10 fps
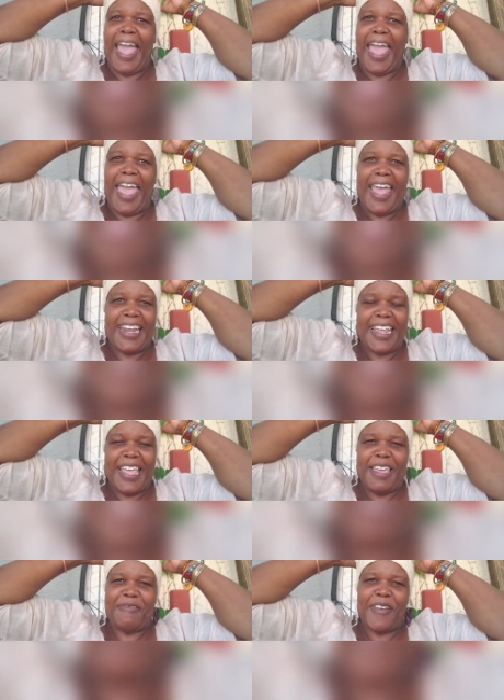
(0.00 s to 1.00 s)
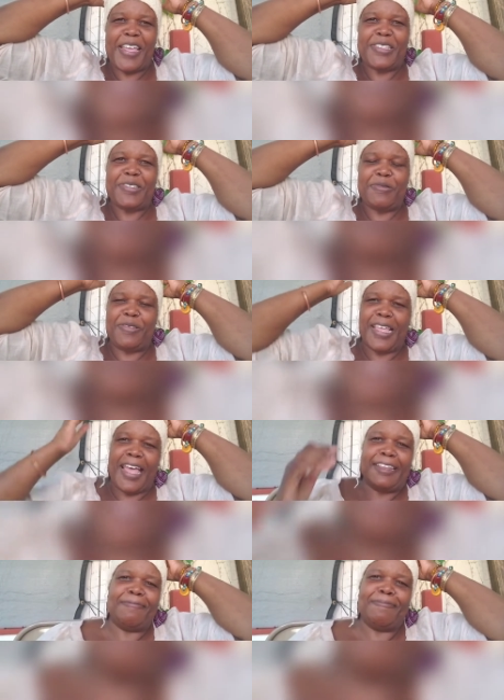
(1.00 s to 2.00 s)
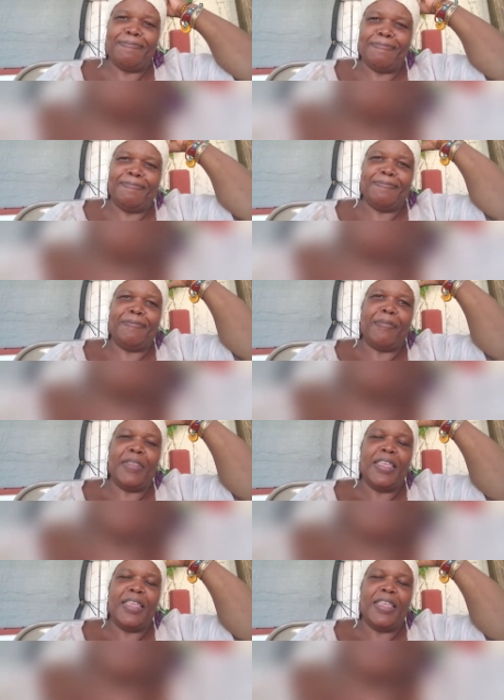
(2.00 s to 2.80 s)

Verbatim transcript: And if I do that, hmm,